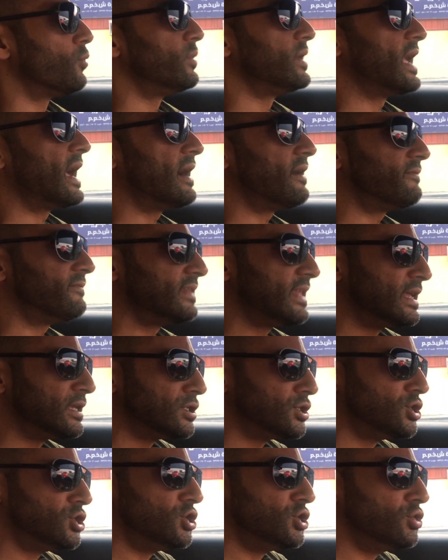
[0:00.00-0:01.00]
We have
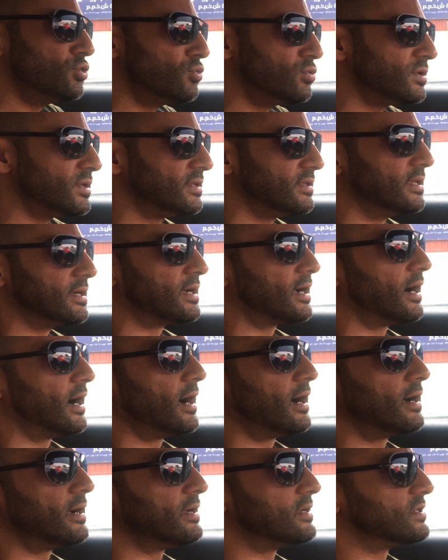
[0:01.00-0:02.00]
then tuned the
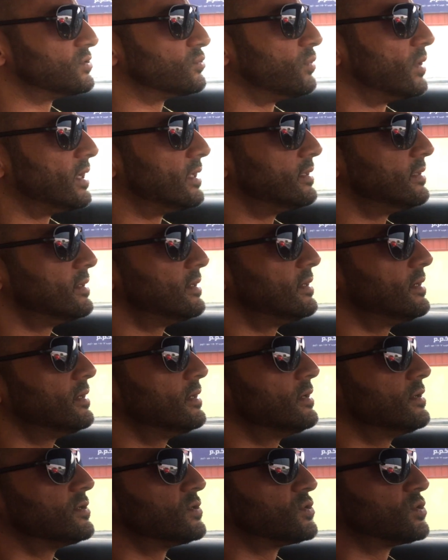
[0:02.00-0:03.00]
car as well,
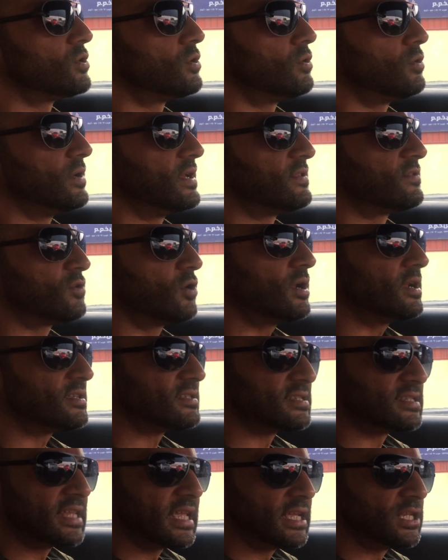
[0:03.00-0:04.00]
so it's got a
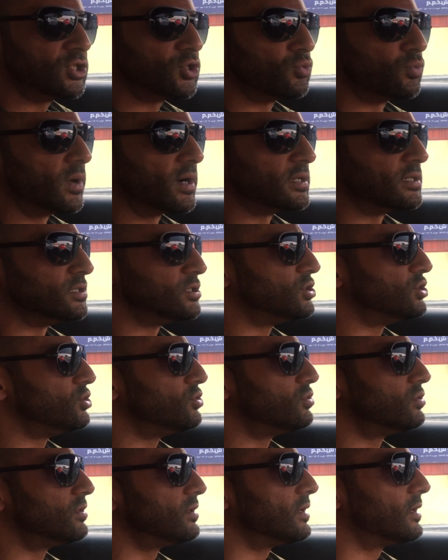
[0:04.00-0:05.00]
stage 1
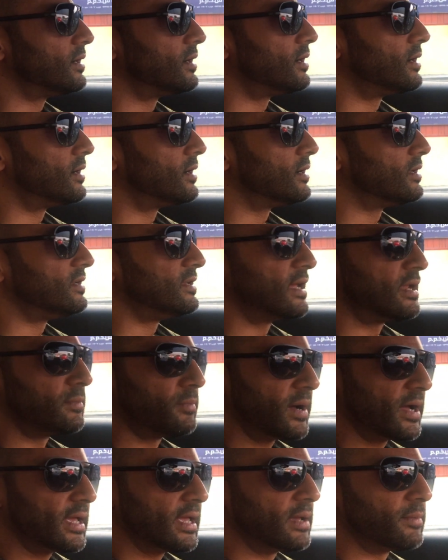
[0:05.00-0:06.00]
tune done
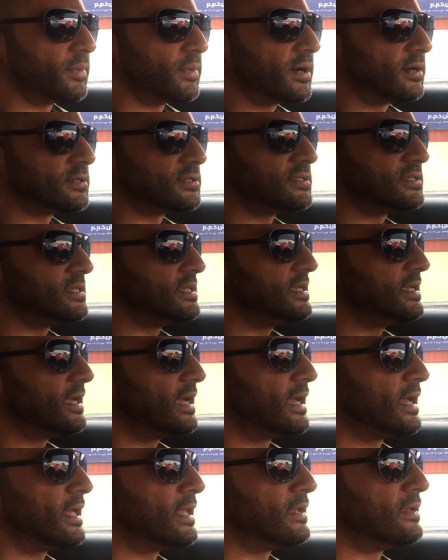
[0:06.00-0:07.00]
by MRC,
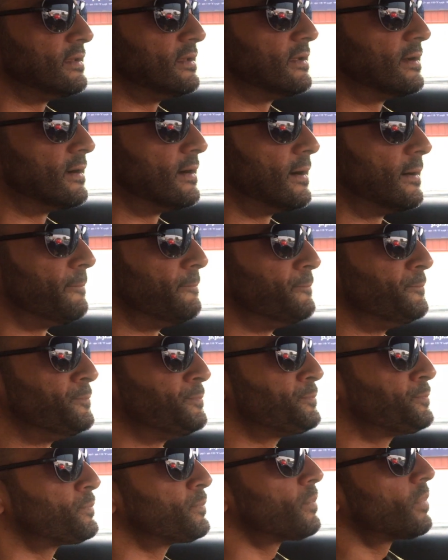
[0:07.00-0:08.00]
and
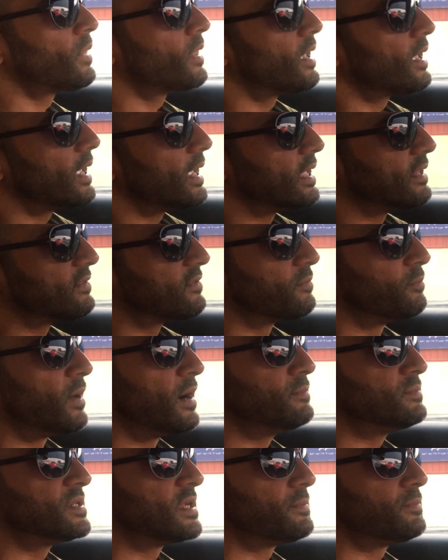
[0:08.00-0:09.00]
it's
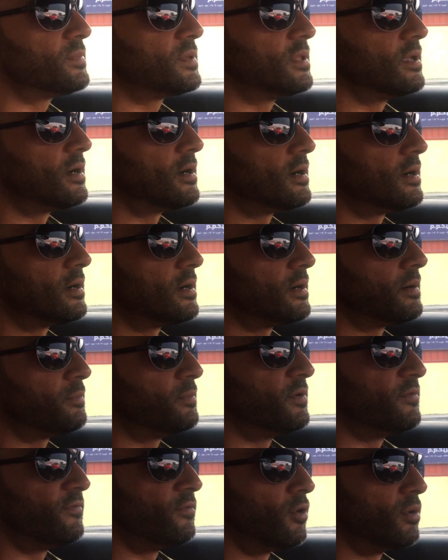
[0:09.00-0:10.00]
bumped up the
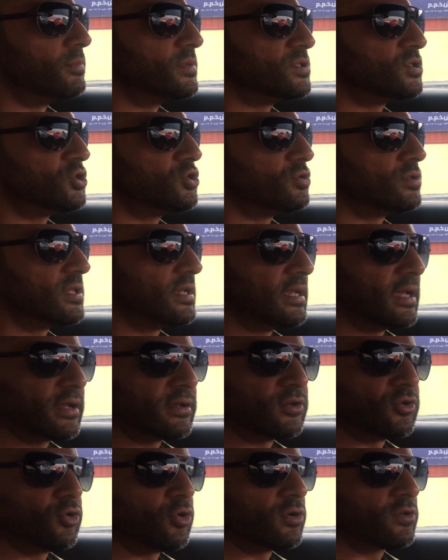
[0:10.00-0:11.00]
performance to
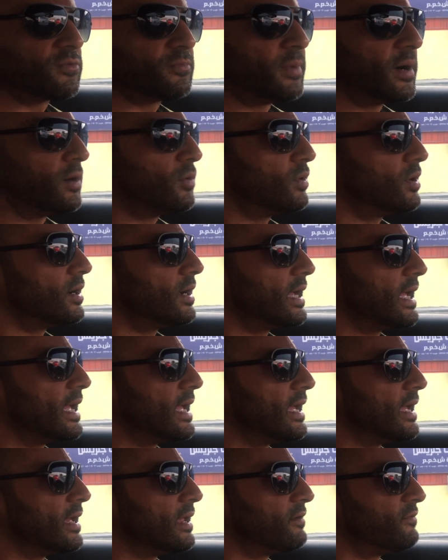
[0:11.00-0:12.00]
300 horsepower
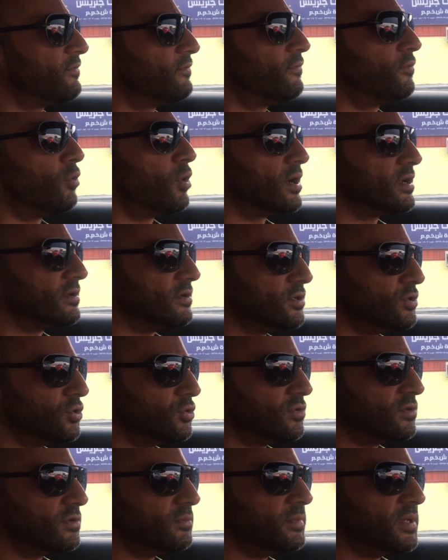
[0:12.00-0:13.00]
and 400
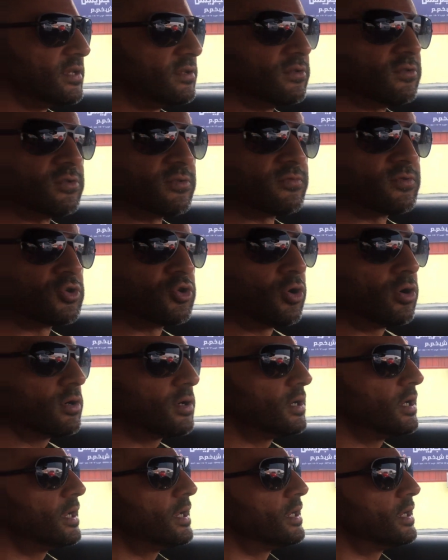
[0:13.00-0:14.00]
newton meters of torque.